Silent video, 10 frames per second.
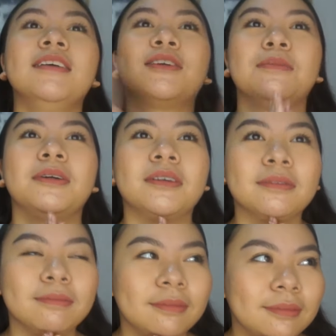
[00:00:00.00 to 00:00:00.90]

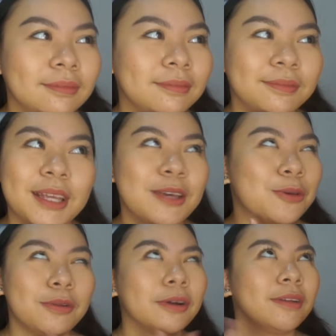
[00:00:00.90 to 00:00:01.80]
Sobrang thank
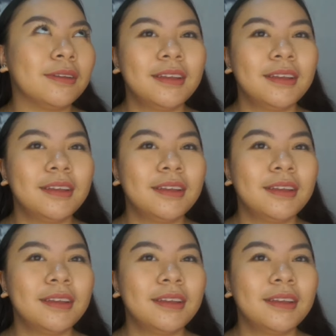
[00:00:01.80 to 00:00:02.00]
you, Lord.